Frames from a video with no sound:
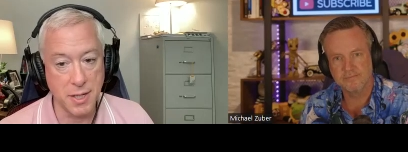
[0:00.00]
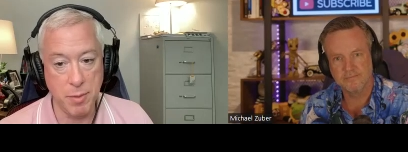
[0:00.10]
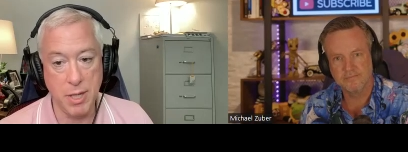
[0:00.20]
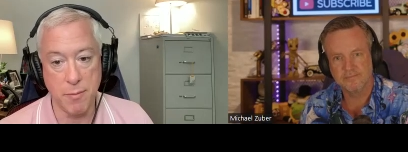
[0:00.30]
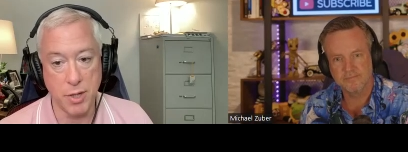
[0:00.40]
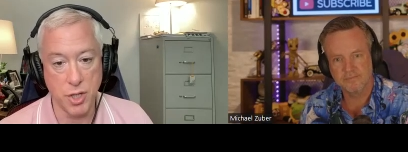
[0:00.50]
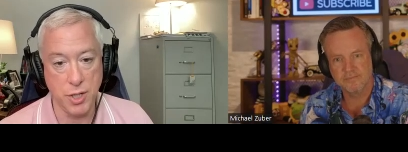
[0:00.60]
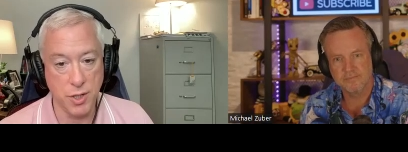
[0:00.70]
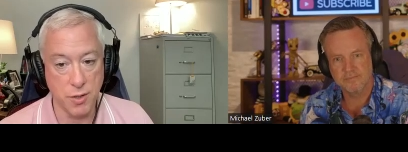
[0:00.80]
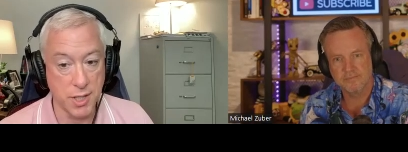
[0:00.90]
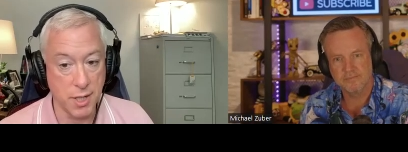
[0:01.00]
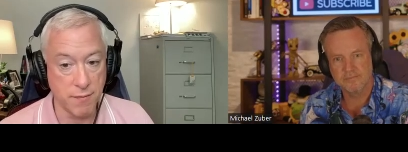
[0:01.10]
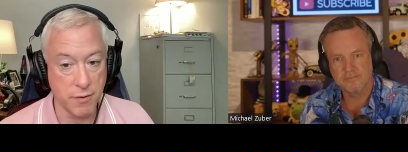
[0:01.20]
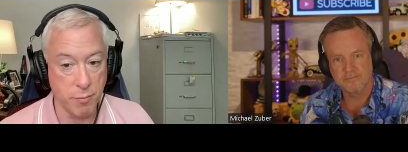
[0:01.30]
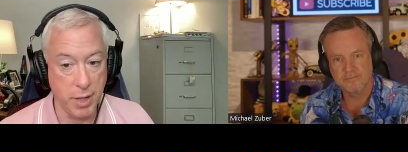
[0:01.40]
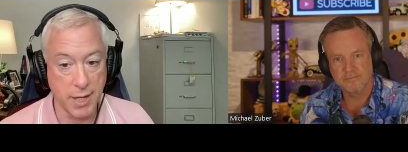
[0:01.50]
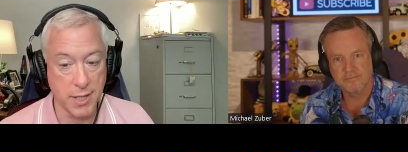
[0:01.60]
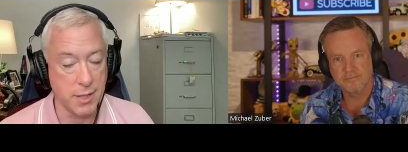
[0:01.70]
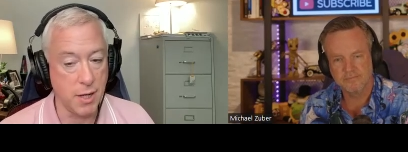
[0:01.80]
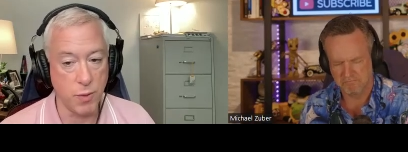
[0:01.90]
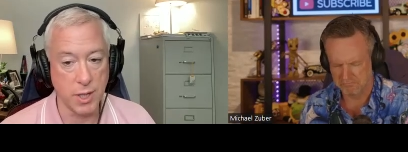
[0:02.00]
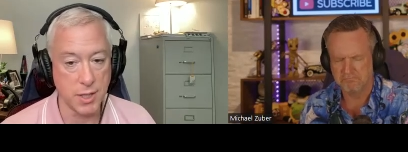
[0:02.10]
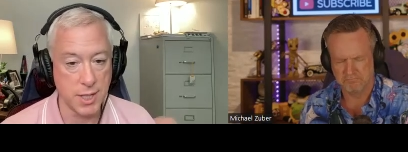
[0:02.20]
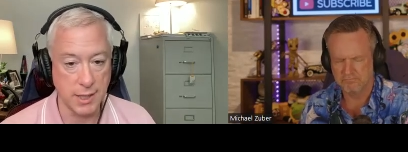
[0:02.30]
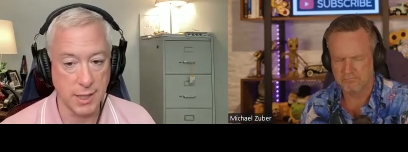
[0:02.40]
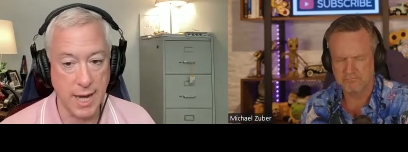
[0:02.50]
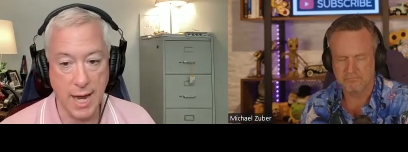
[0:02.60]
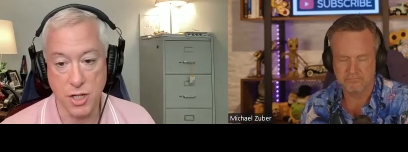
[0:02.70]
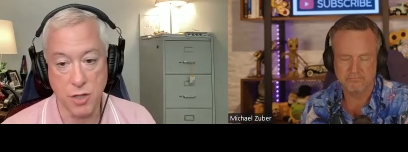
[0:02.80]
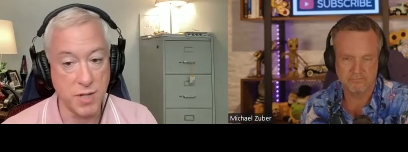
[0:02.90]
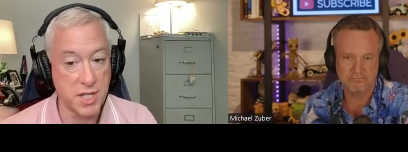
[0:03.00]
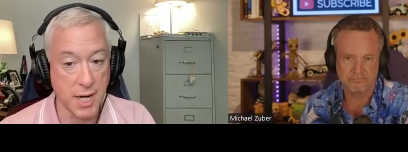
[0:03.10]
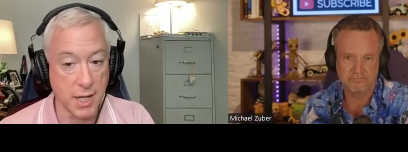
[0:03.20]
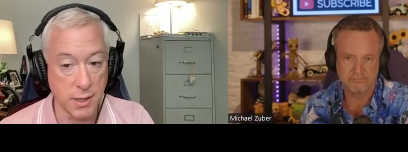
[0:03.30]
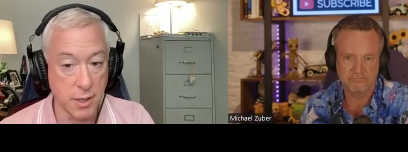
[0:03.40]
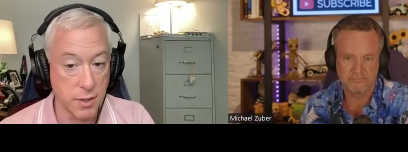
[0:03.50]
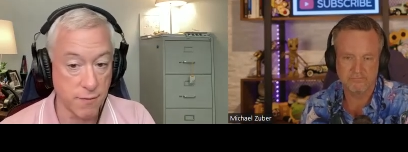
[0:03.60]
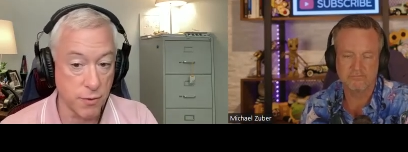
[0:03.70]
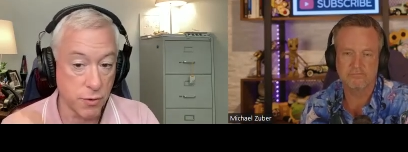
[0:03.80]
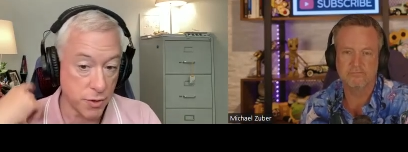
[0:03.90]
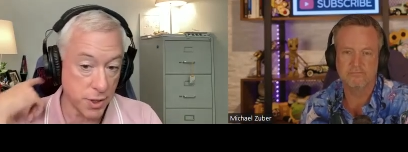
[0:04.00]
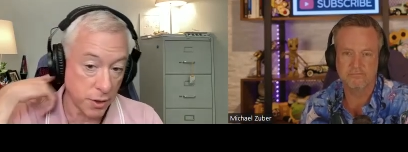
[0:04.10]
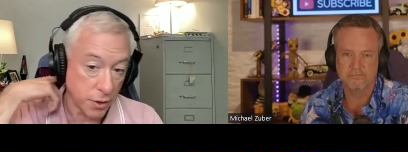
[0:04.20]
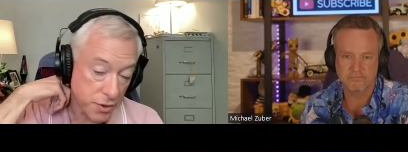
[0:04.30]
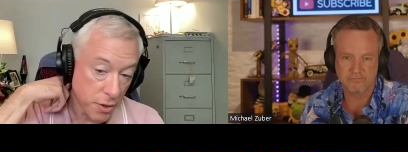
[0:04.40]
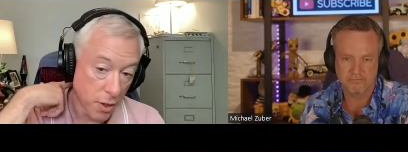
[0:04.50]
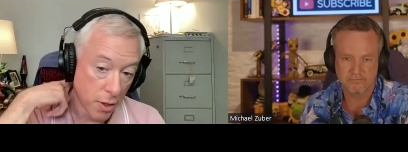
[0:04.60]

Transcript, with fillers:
Speaker 1: to be a much easier sell for the banks. And then we can take the cash and recycle it into further deals.